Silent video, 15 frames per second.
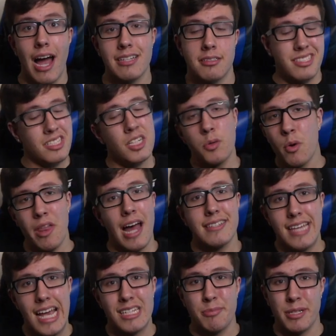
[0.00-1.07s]
guys, and seeing where that
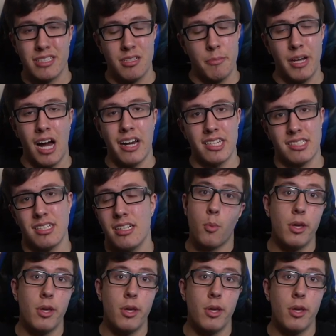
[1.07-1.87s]
takes me, to be honest.